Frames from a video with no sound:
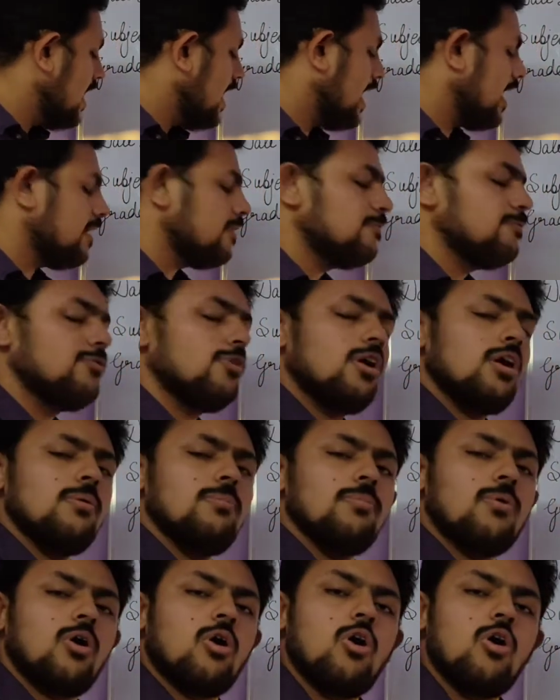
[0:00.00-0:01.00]

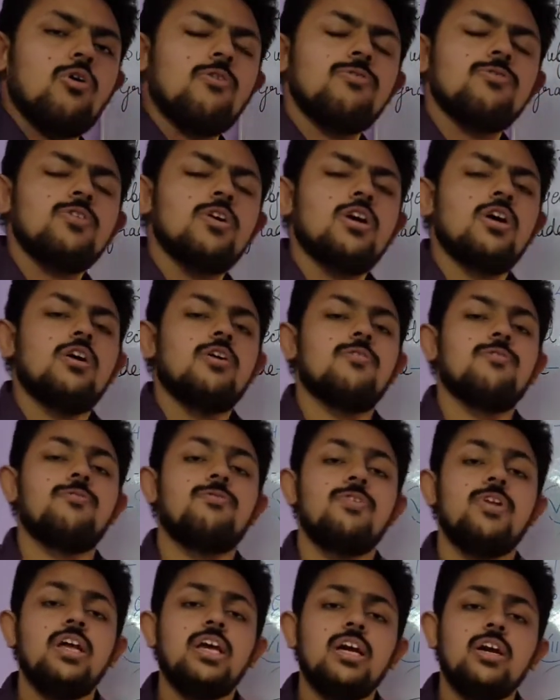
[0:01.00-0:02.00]
adverb of
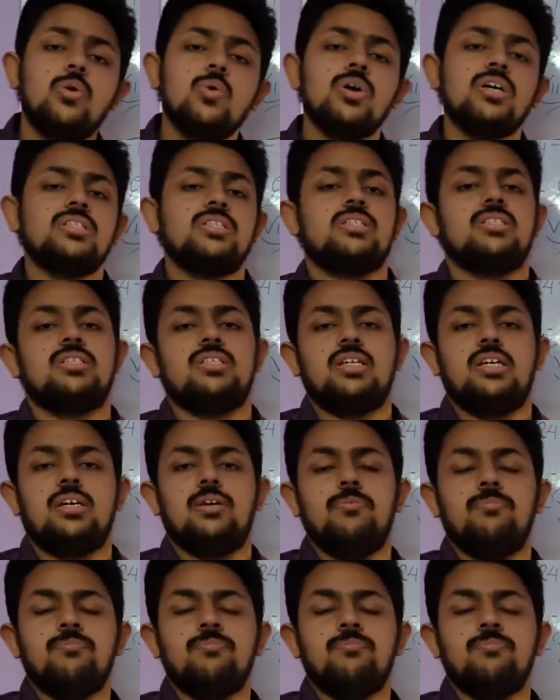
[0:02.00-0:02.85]
frequency.